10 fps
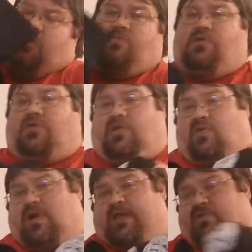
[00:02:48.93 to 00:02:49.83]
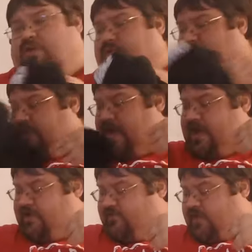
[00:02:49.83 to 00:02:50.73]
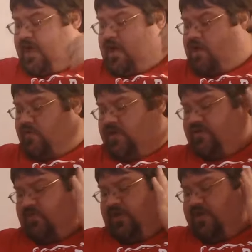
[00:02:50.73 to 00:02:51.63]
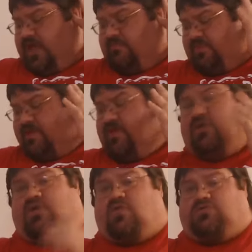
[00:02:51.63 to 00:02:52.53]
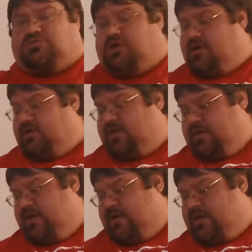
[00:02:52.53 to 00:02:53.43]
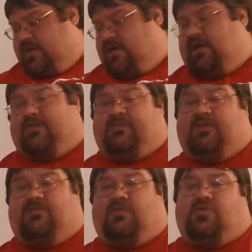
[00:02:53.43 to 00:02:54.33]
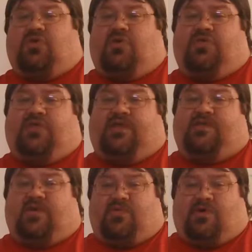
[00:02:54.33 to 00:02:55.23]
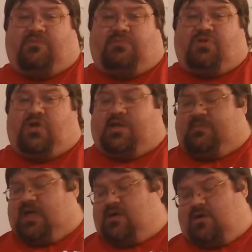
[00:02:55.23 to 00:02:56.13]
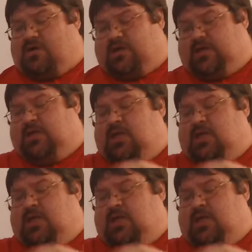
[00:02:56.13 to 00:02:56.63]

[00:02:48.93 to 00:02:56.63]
Really cool. I don't know what the tie to Chicago is with that, but still a cool shirt. Especially with all the things going on with Broken Matt Hardy.